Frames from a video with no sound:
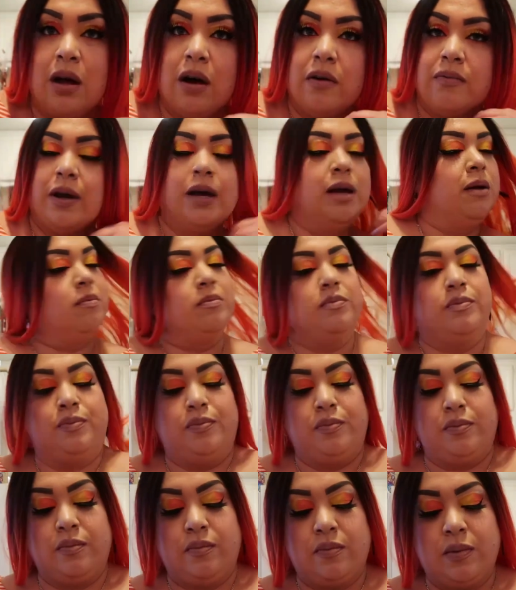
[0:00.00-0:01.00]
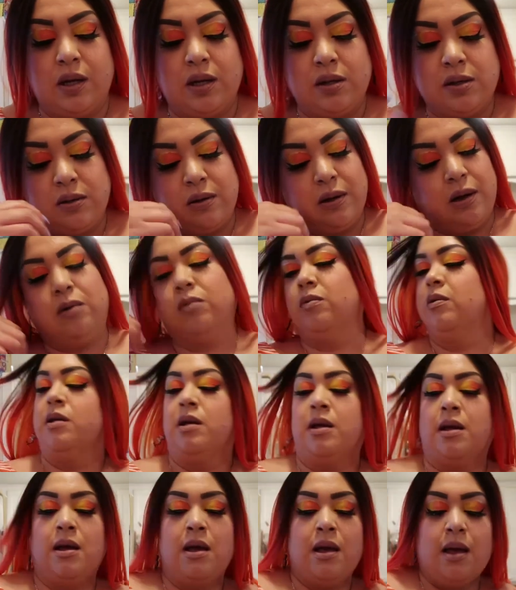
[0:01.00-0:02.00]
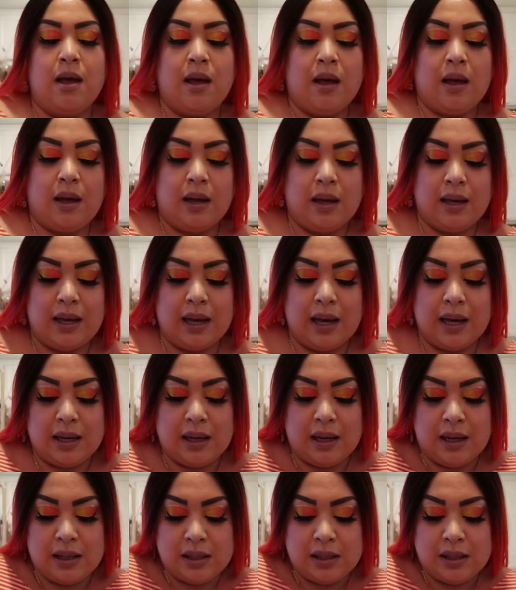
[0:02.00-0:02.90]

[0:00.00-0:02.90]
All right, so now get